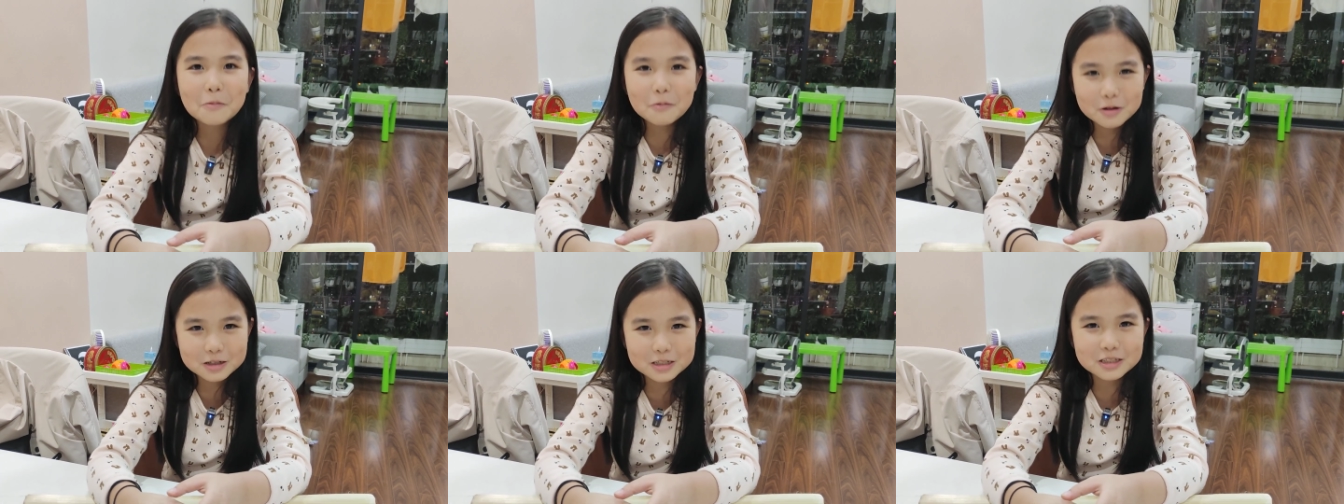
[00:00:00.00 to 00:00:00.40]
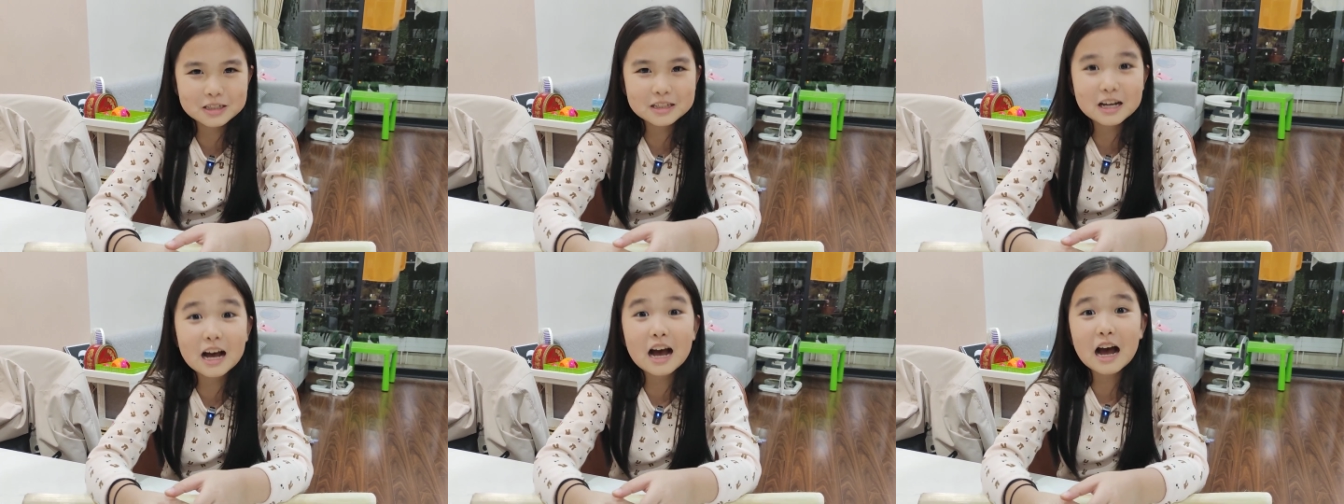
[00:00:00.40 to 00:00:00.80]

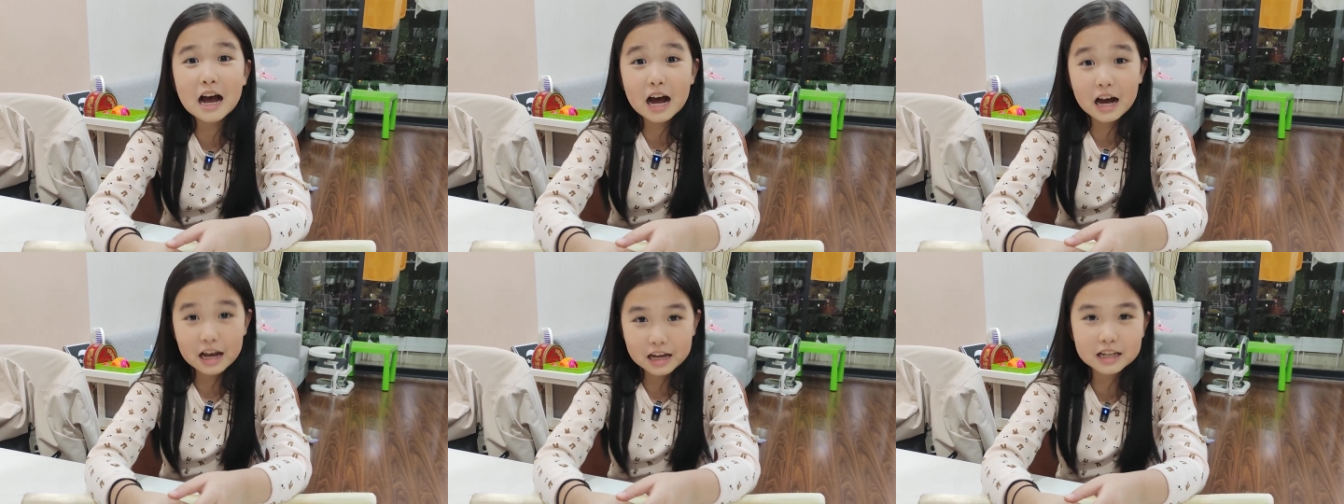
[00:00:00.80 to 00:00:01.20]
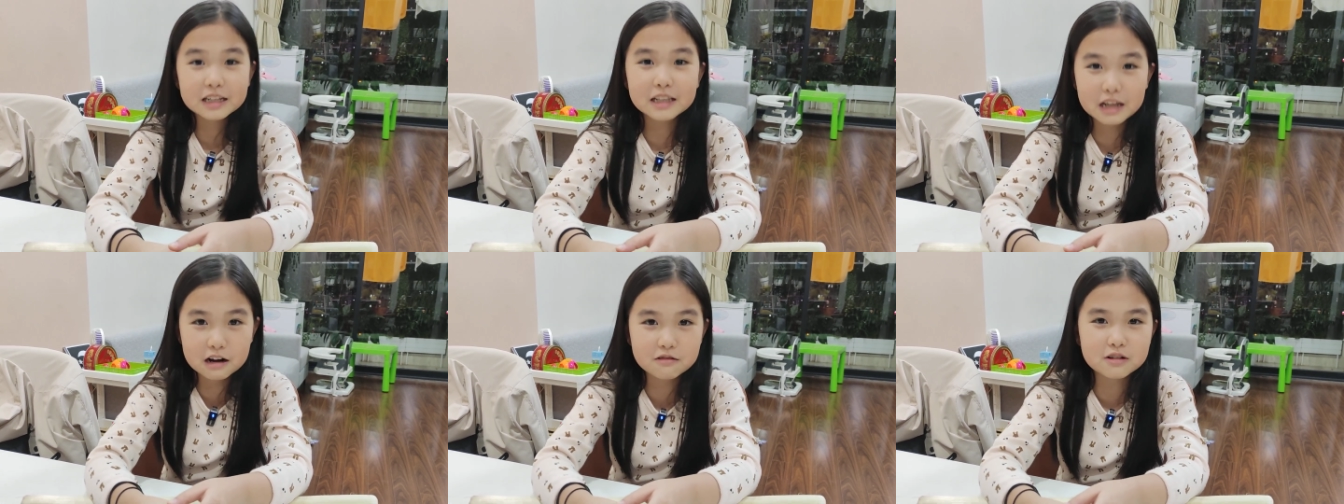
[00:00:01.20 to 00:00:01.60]
which a
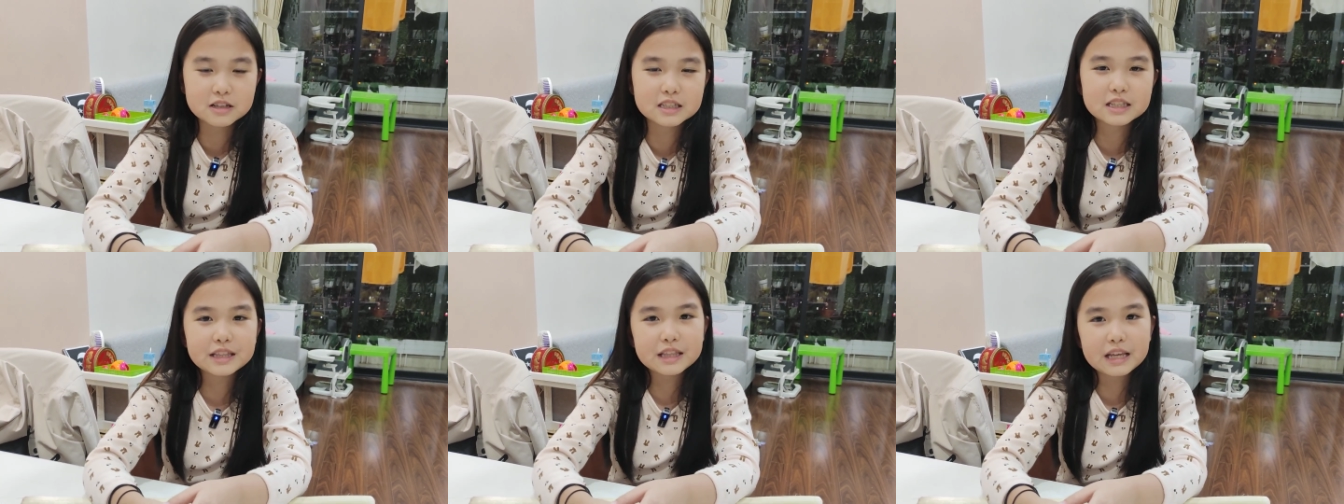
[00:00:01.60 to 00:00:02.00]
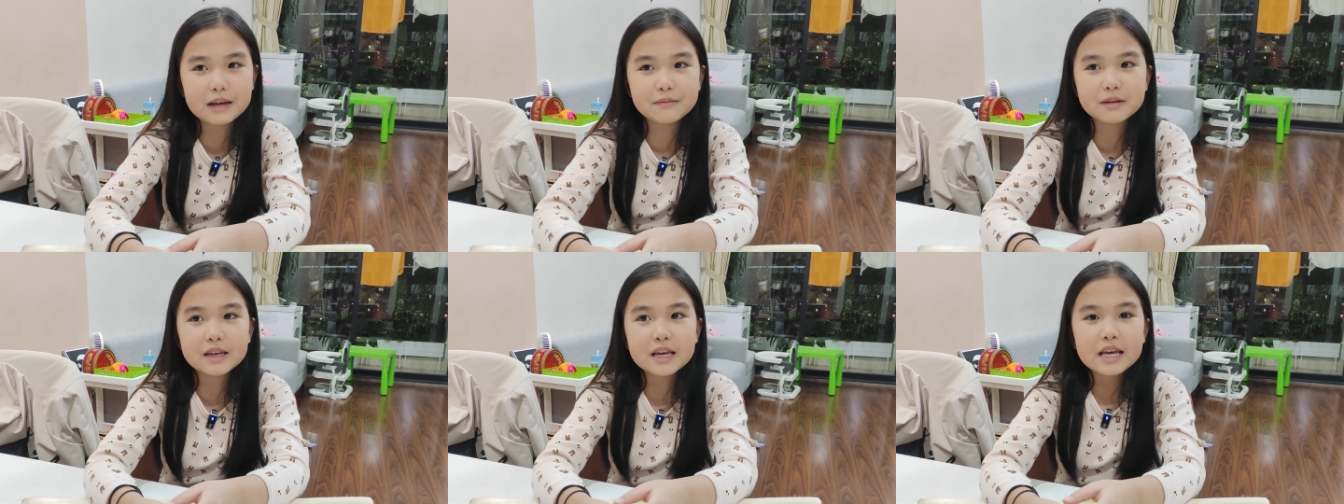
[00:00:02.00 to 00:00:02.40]
hilarious
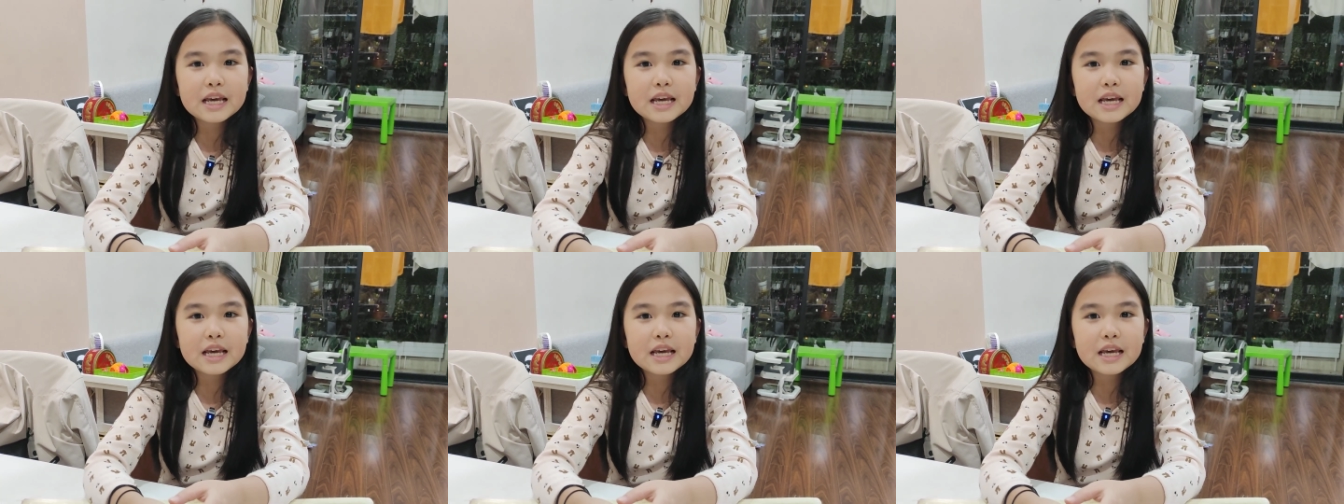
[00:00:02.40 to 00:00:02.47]
name.